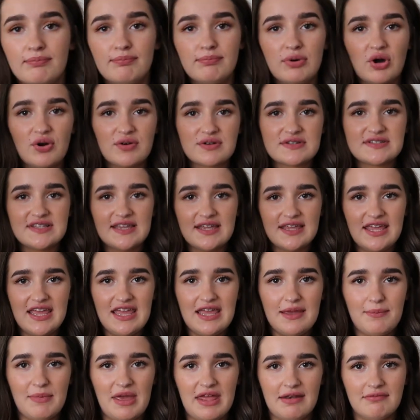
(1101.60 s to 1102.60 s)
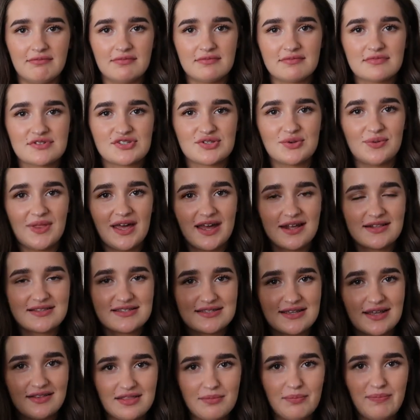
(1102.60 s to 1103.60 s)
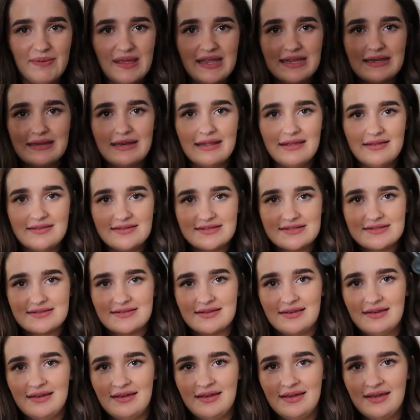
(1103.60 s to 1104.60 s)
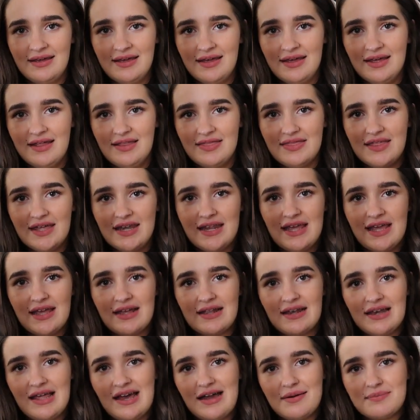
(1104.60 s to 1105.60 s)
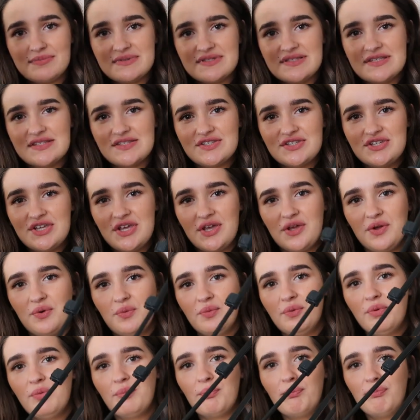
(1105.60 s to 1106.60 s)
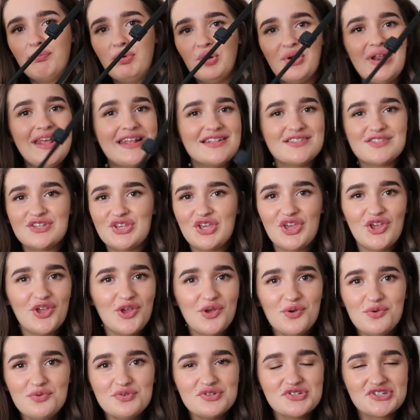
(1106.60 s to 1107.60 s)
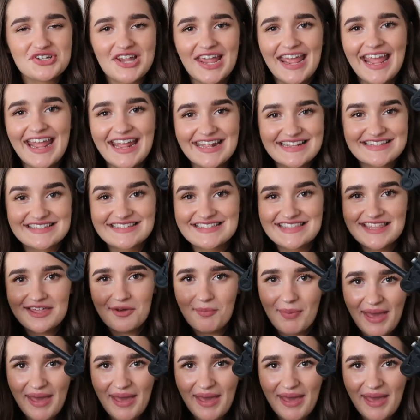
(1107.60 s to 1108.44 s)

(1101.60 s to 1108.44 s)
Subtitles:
box it came in. So that's the bigness that it collapses to. But it's huge, it's the